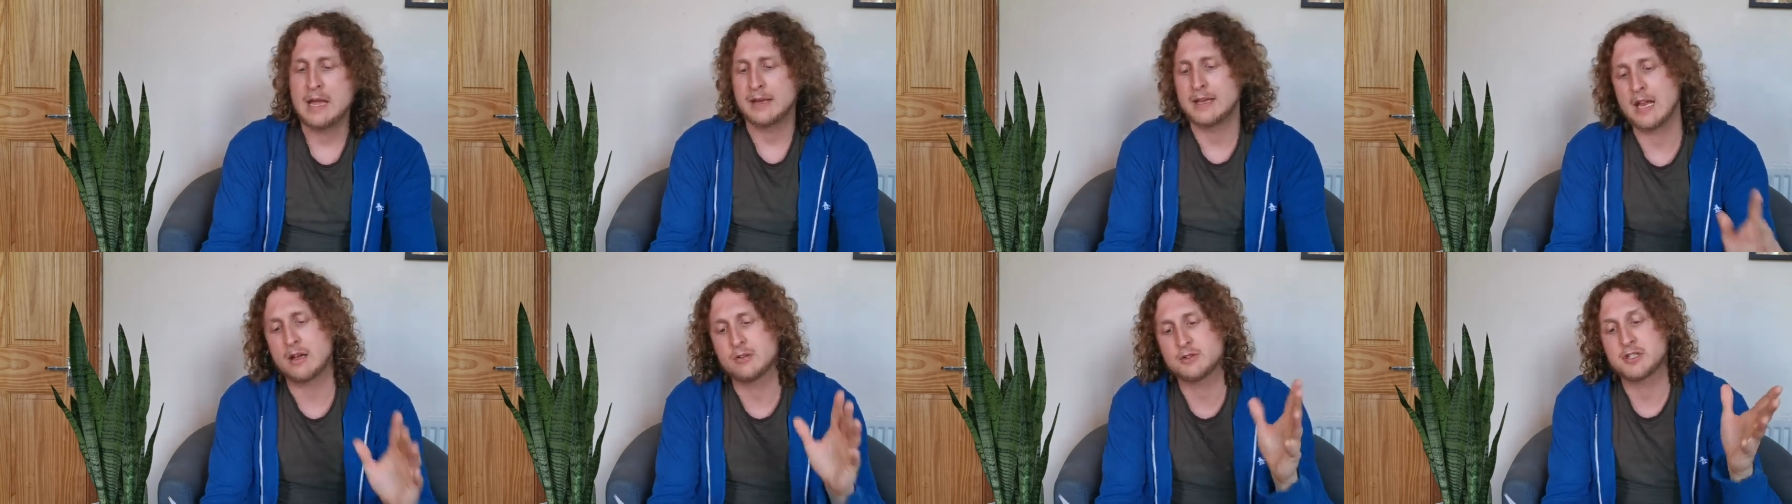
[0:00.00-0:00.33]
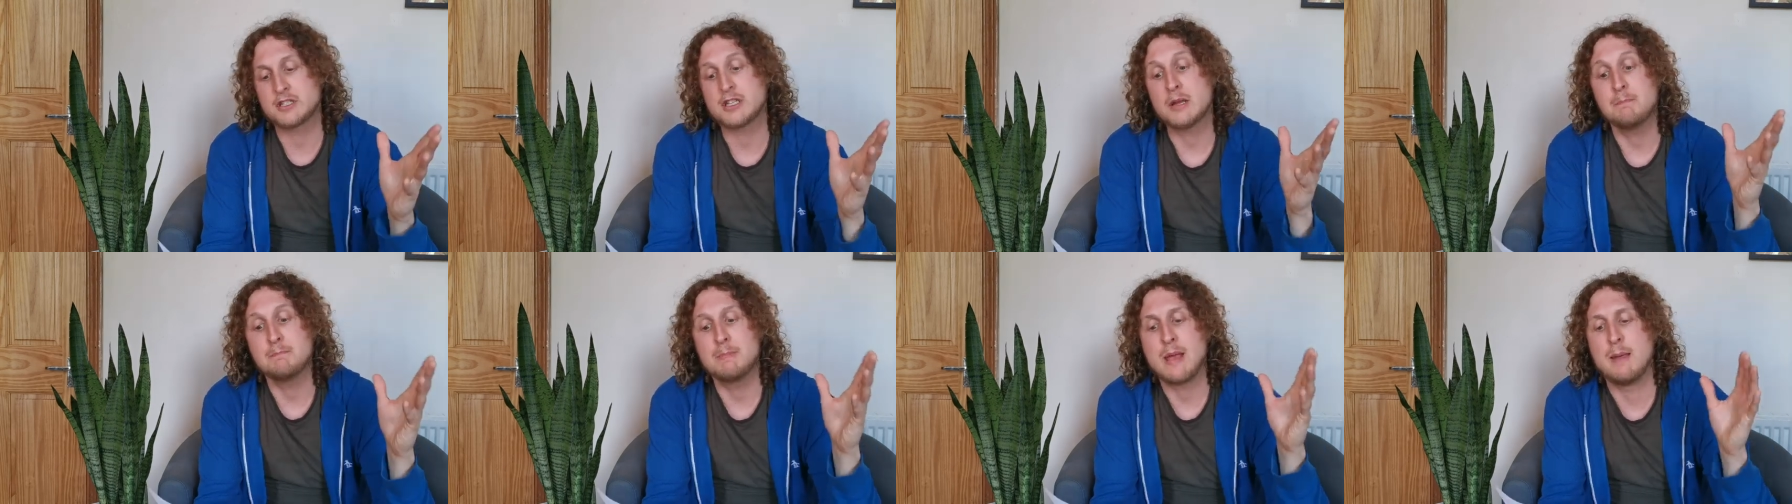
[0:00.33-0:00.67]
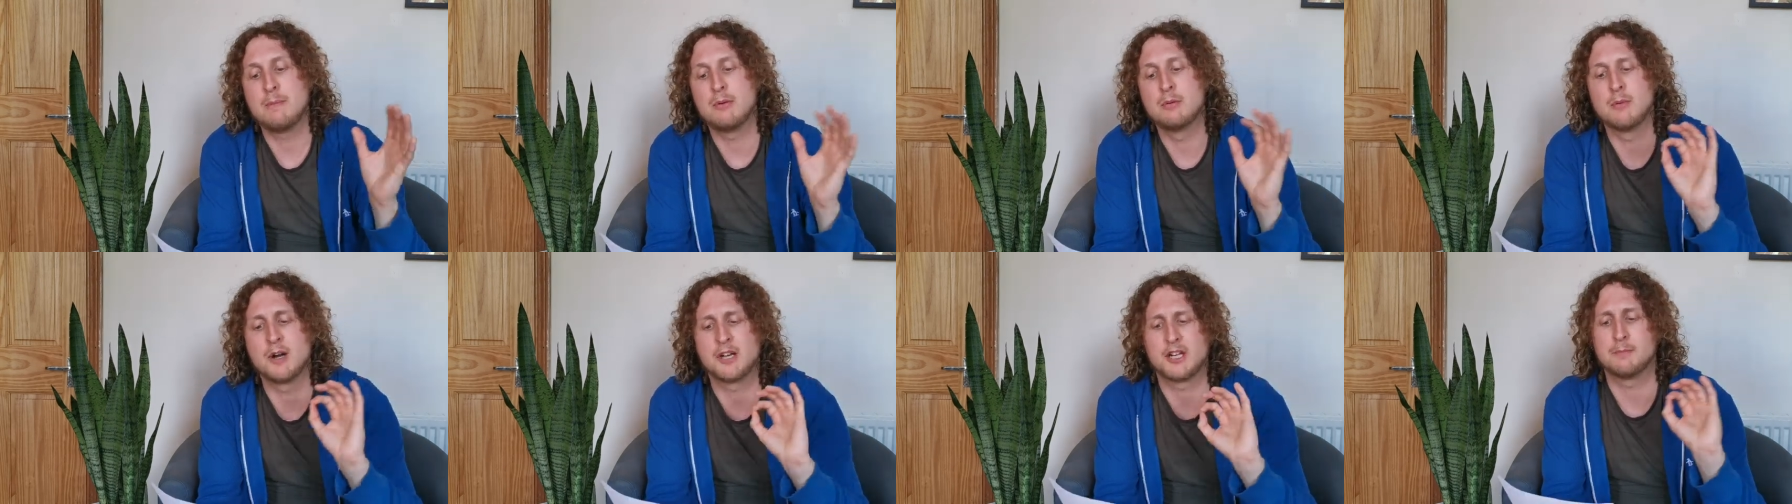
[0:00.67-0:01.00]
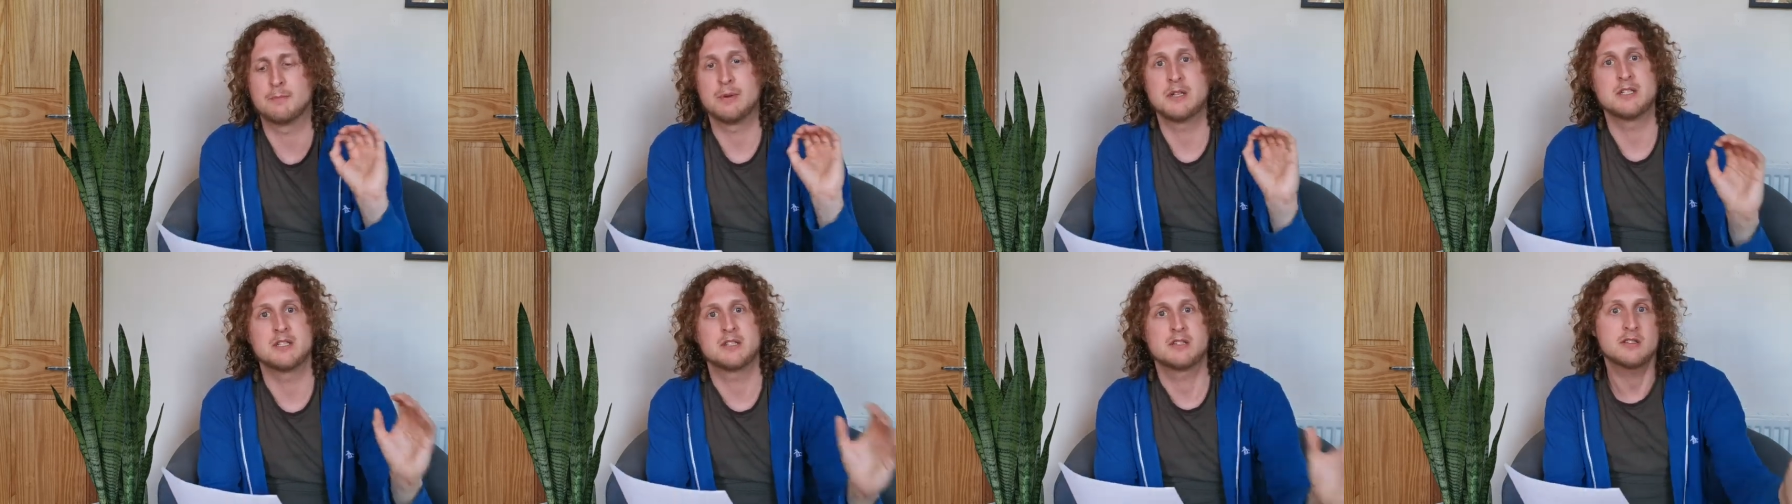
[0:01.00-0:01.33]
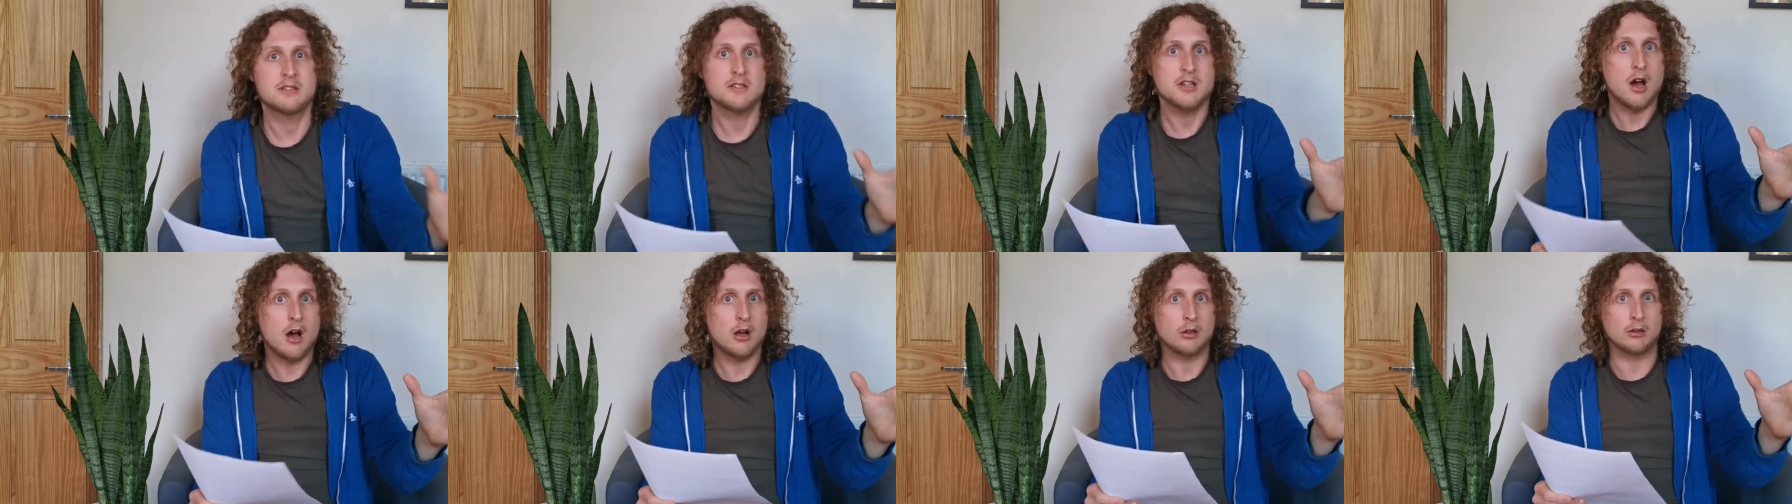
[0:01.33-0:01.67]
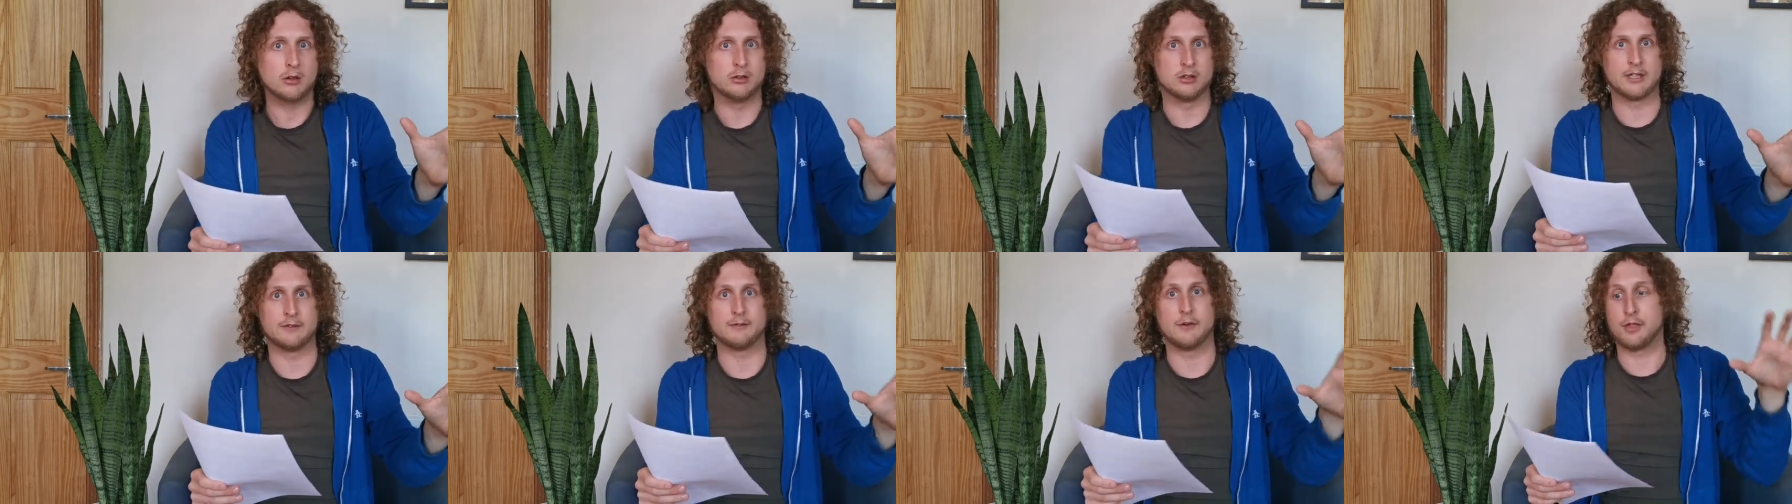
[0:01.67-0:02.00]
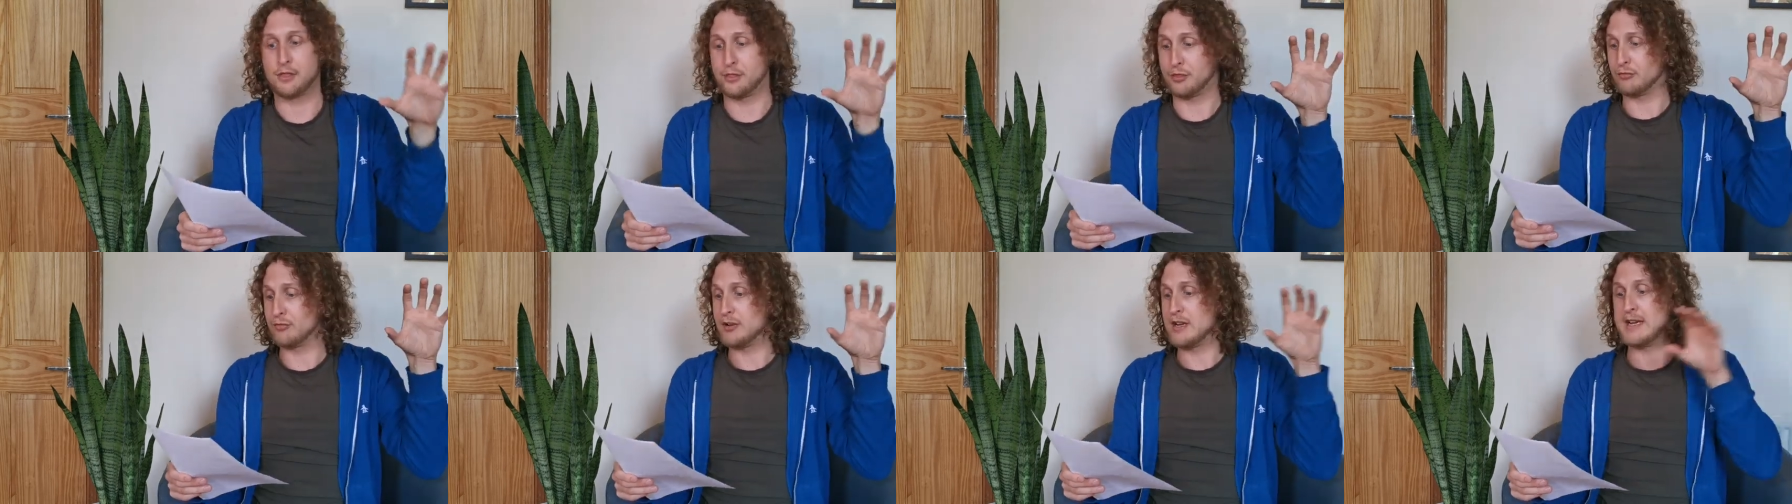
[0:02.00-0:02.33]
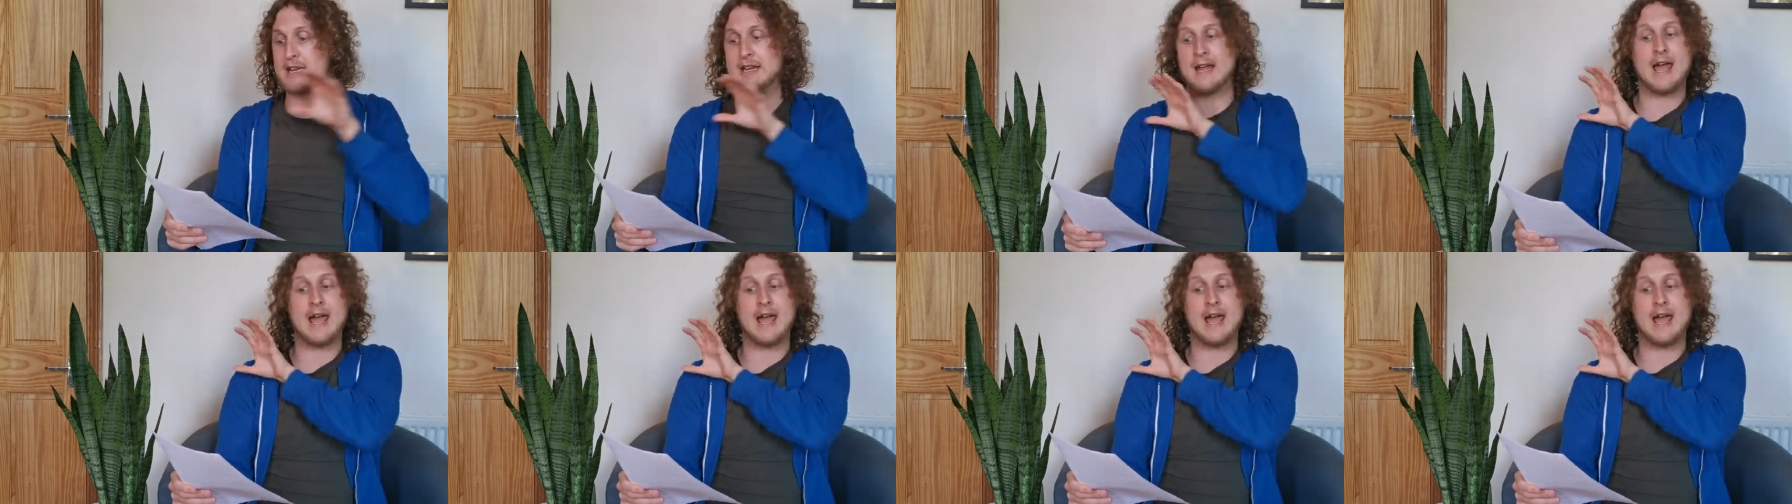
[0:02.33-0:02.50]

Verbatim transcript: Now, some people might have been startled if a three